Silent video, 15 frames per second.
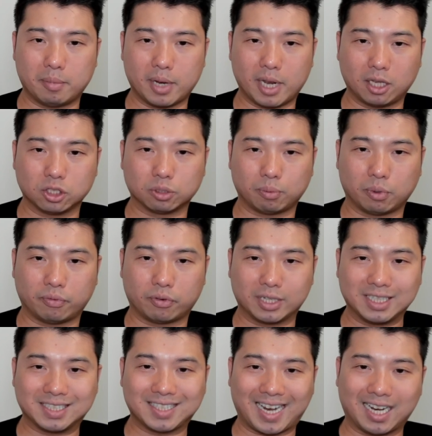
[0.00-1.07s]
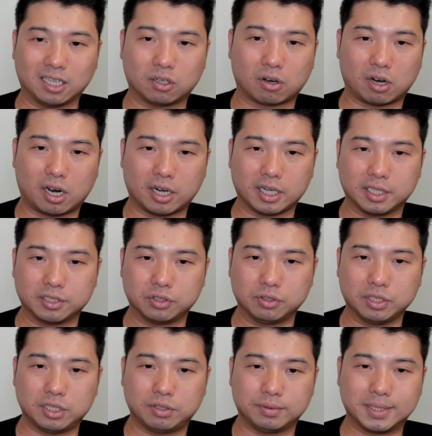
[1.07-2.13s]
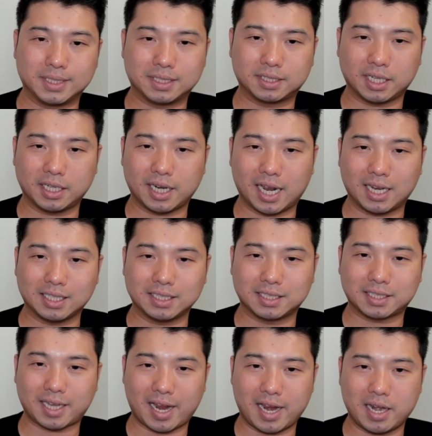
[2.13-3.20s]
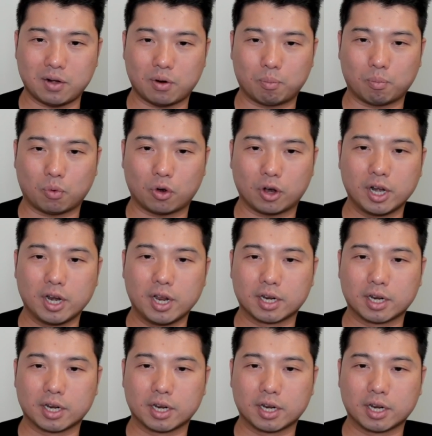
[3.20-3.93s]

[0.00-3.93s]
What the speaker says: eligible for these tailored audience, you need to send at least 10 or more